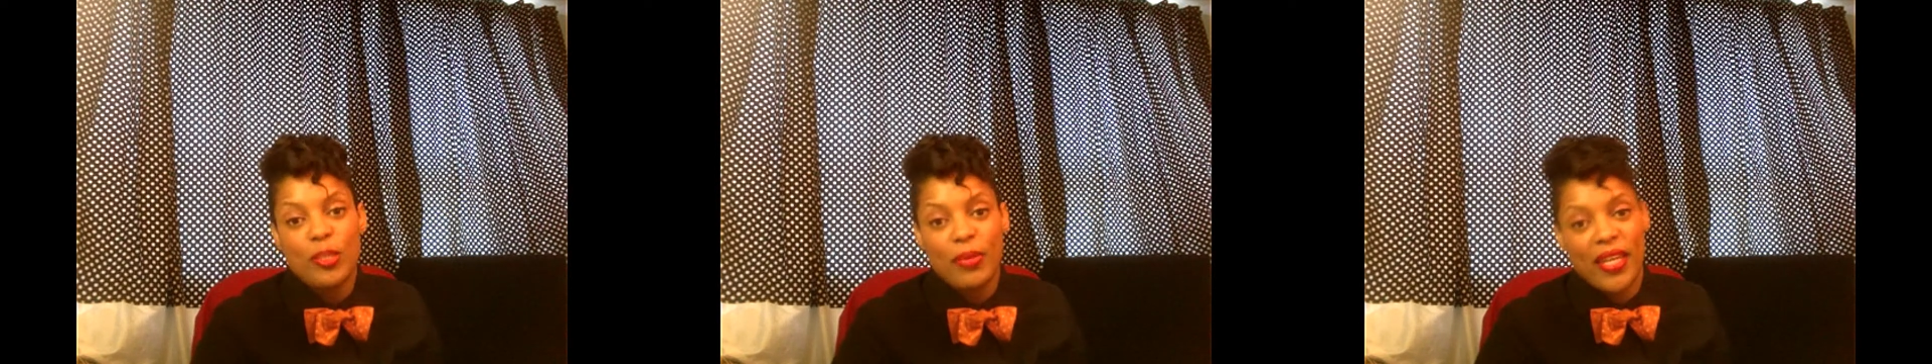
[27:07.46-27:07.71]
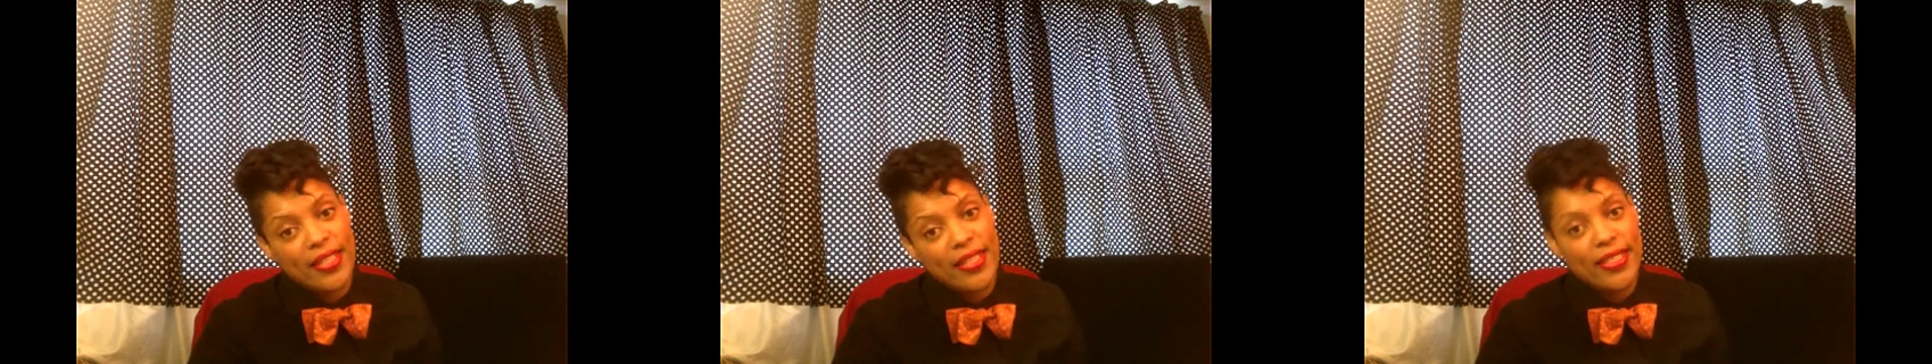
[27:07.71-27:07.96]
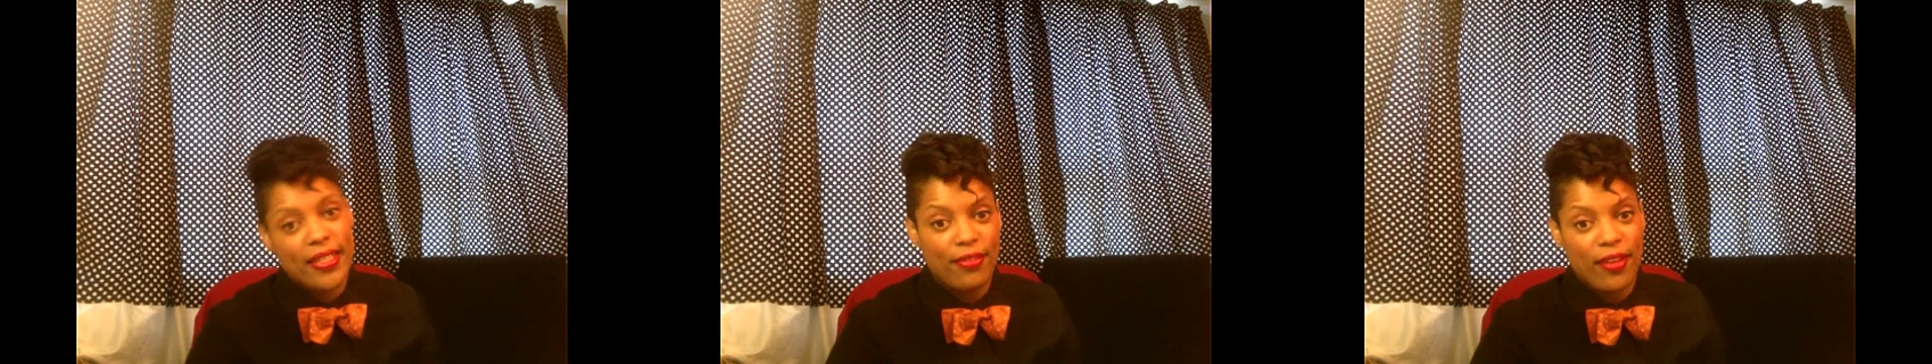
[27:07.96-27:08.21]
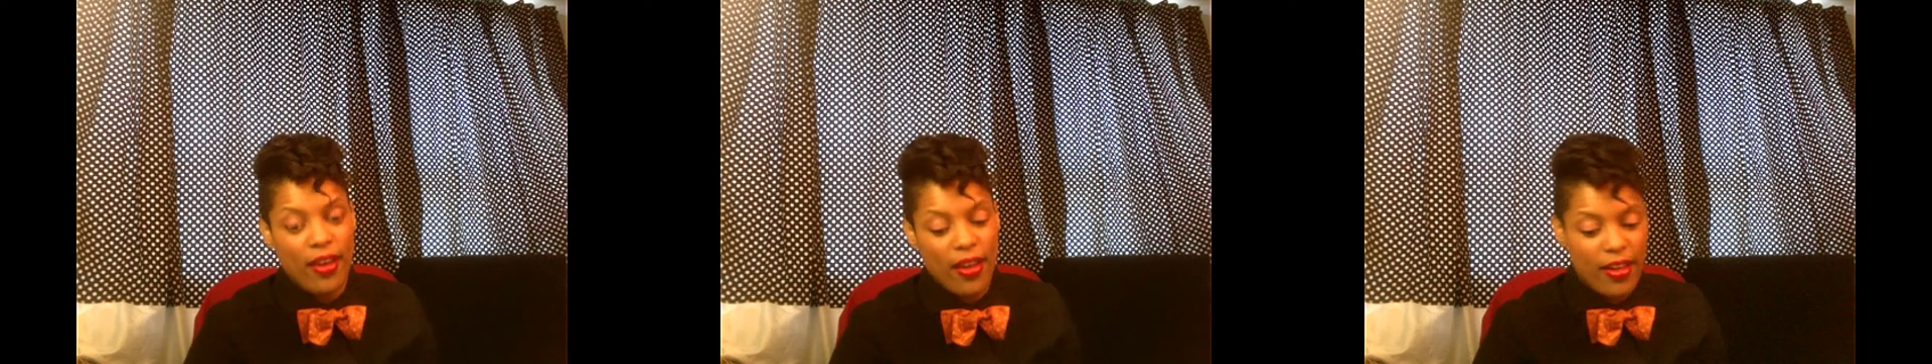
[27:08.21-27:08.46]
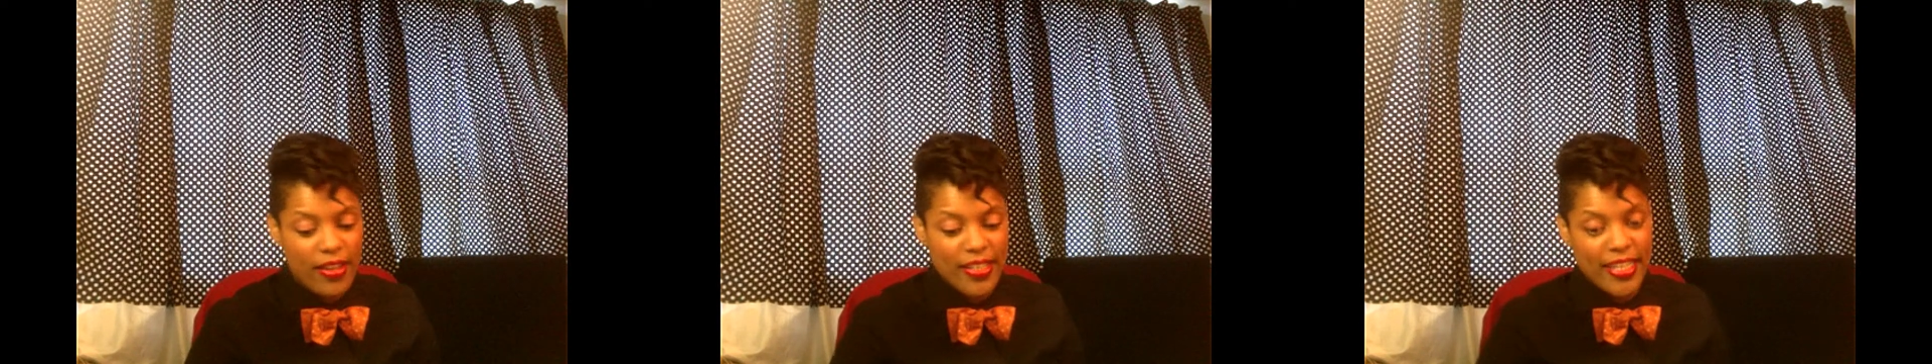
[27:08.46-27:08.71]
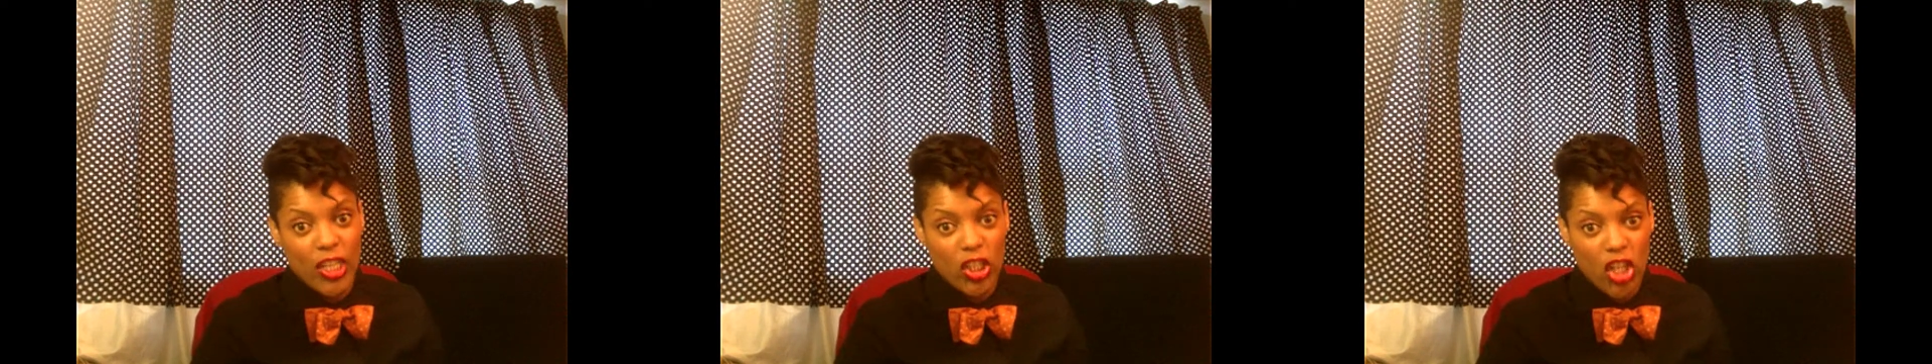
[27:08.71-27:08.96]
a diva
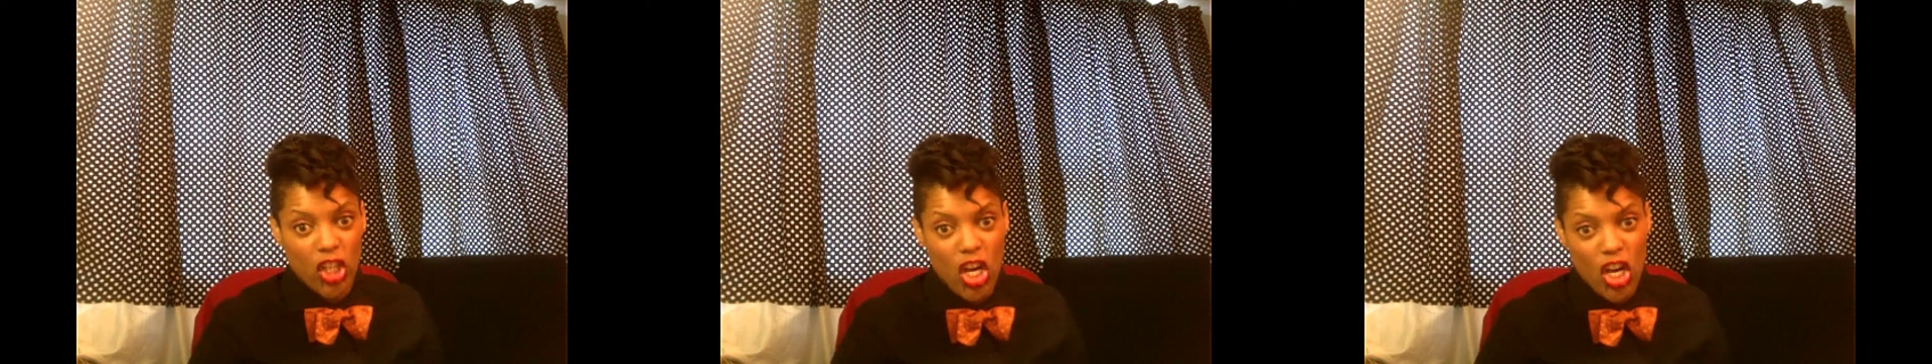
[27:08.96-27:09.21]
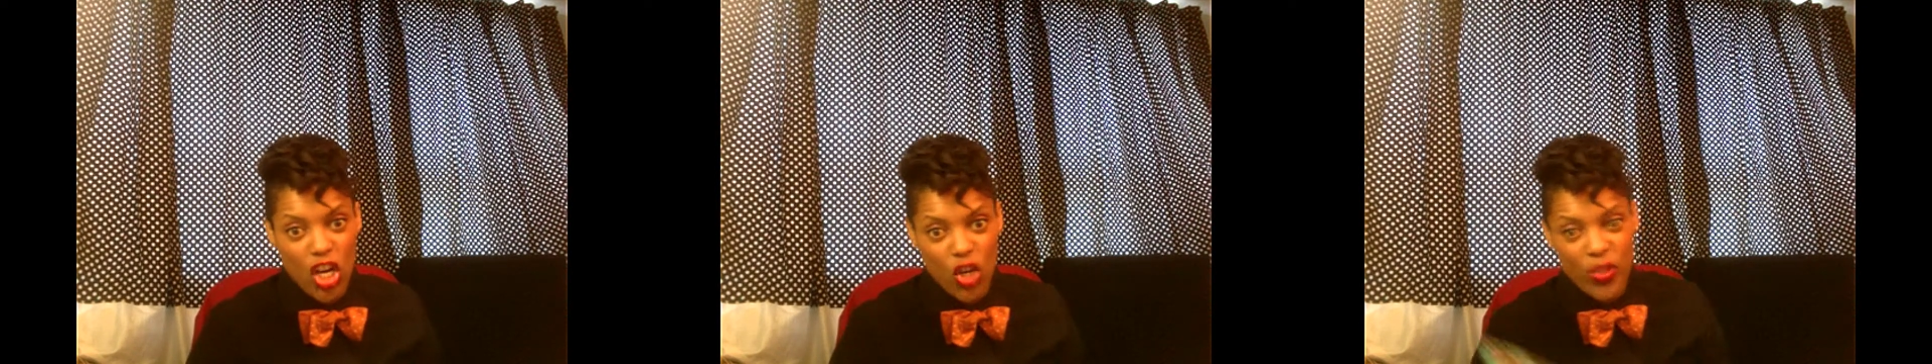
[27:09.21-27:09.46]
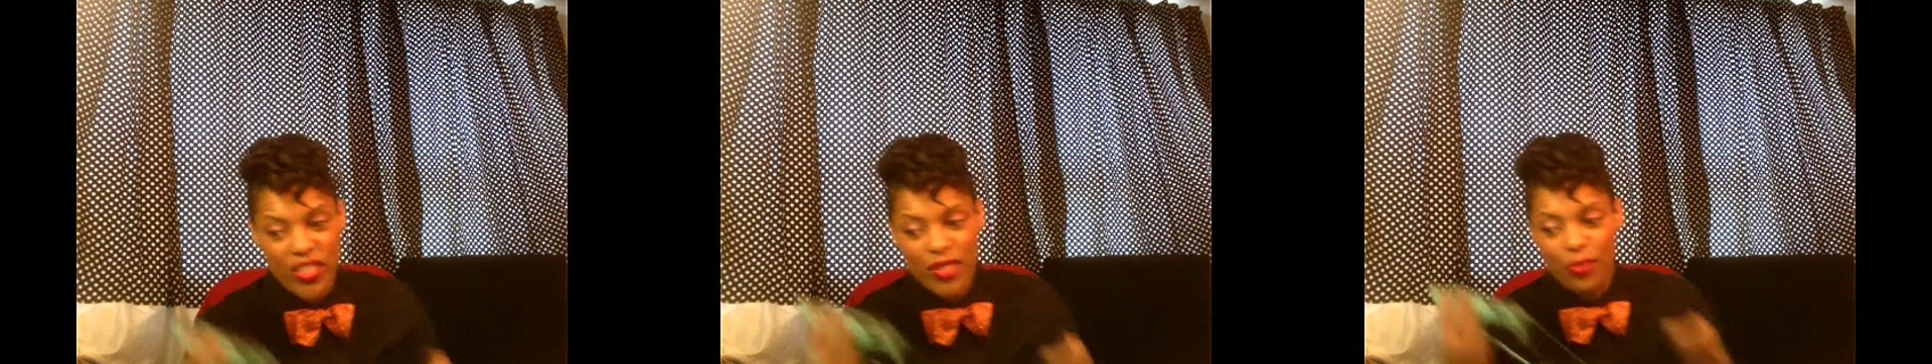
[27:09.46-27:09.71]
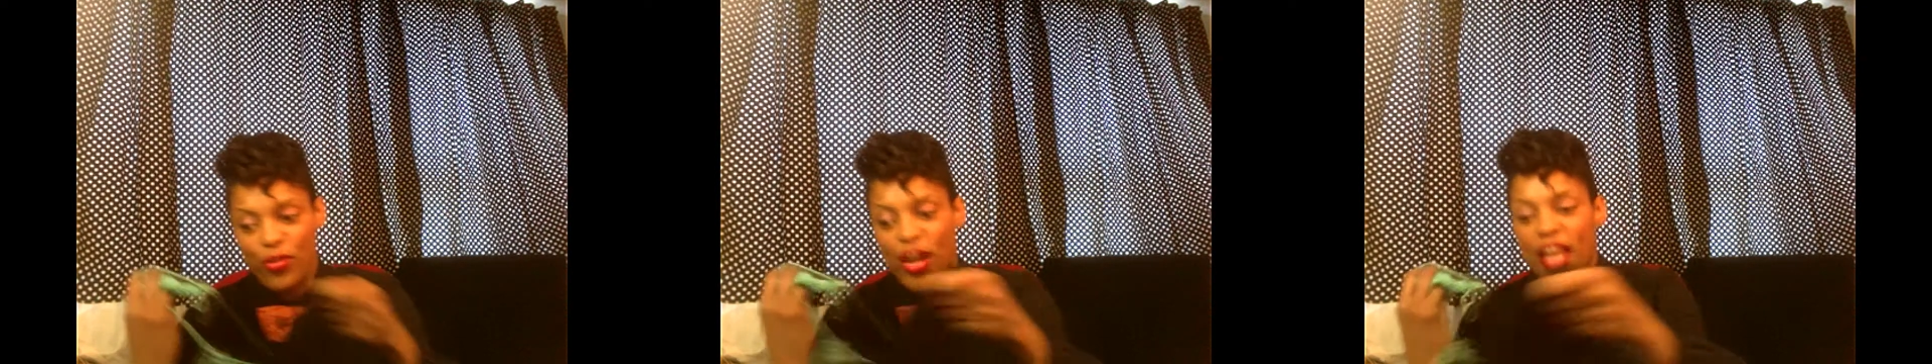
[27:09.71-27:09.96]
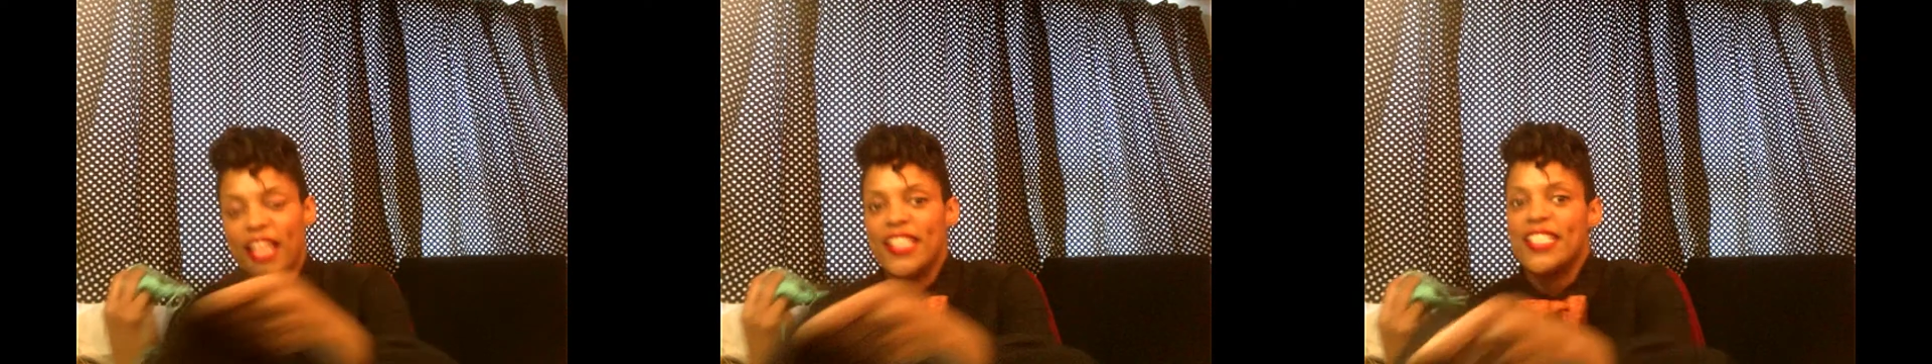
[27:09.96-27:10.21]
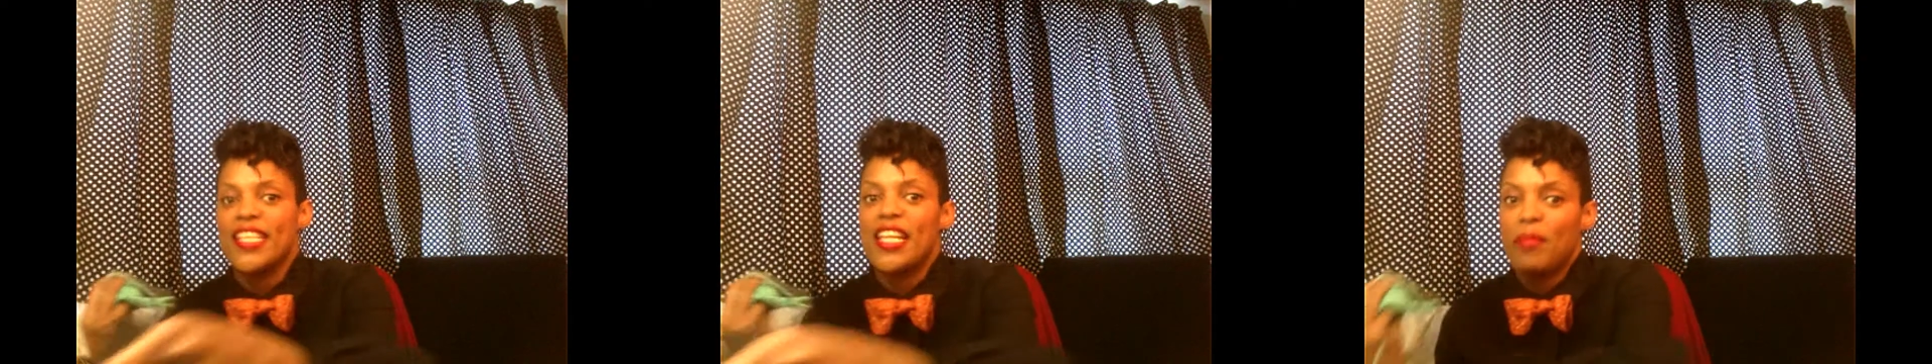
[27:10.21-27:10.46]
knit along with some friends
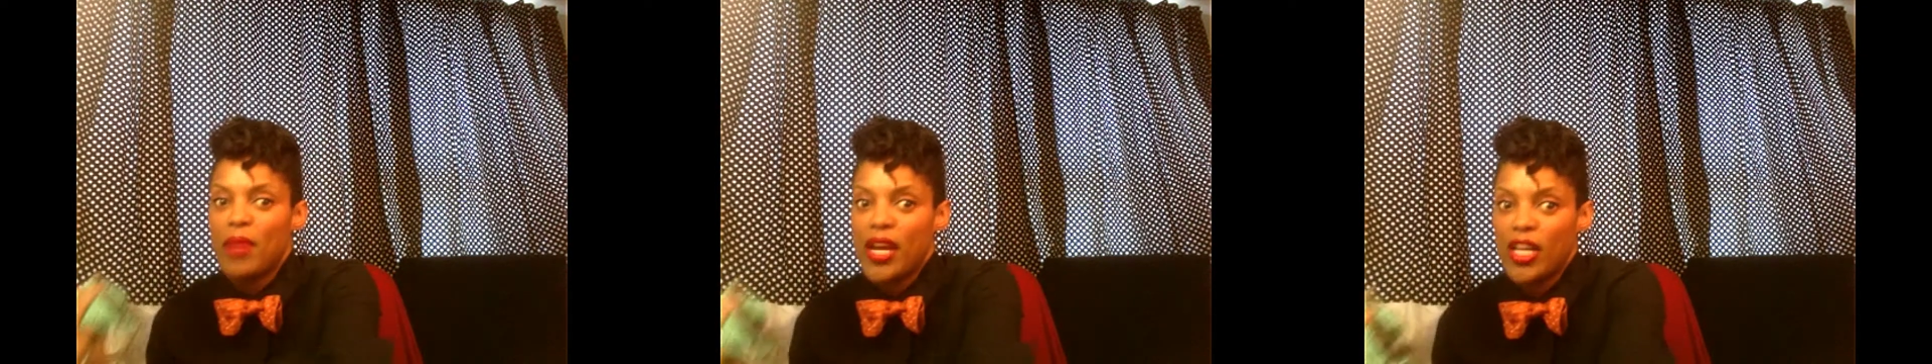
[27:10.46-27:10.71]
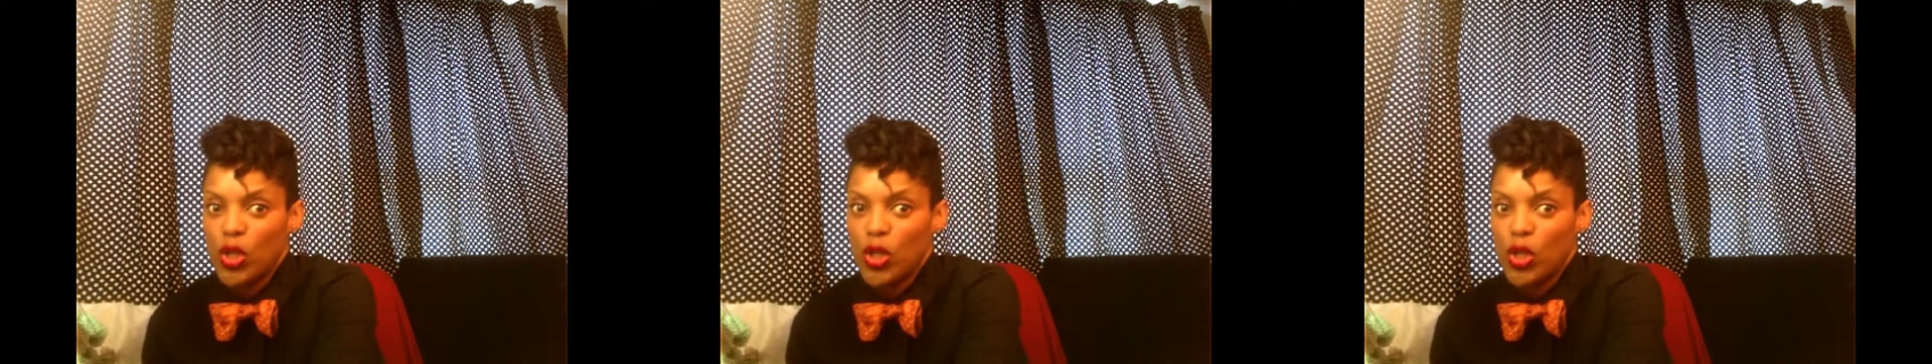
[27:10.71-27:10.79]
at my